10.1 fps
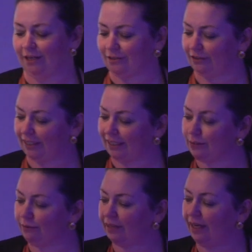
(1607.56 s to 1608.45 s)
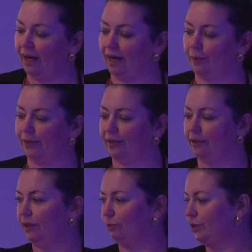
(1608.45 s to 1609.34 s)
So they had to have a carpet
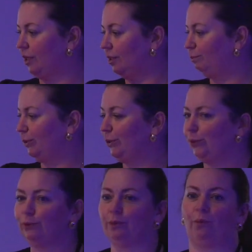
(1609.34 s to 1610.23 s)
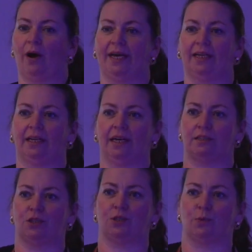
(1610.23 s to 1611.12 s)
that was all blue and white and
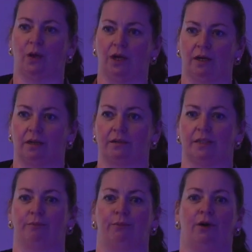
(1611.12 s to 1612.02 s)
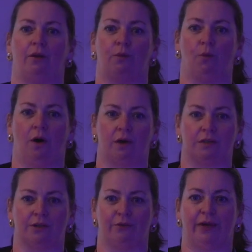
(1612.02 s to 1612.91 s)
had swirls and brought the
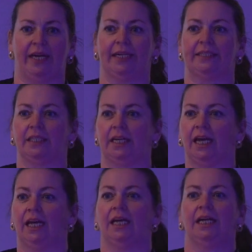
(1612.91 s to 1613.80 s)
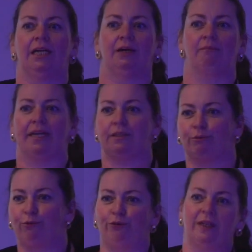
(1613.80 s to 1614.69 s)
water in and made them
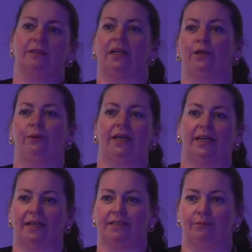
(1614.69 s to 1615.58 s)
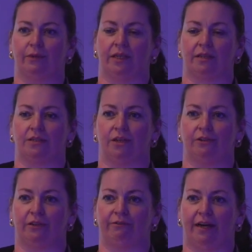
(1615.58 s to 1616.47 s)
feel like you were connecting with the
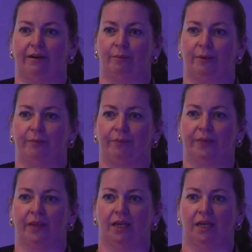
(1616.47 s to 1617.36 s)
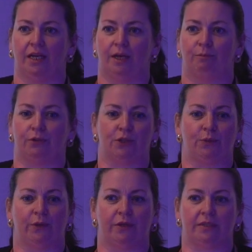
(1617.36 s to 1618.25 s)
external environment. But the
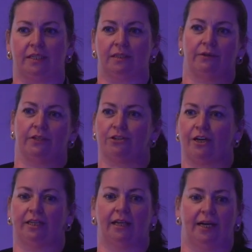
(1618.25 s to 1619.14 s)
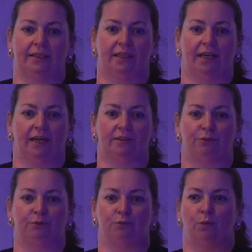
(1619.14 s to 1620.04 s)
swirls didn't go in a straight line, they kind of
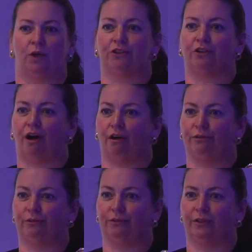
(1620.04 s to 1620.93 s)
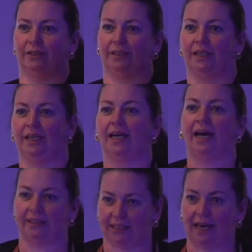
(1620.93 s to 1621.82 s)
wandered off.
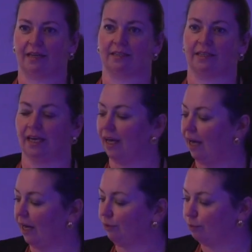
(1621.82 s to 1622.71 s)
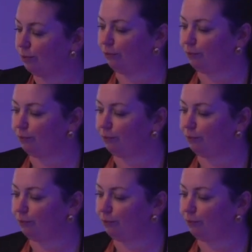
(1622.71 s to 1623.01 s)
And yes, a number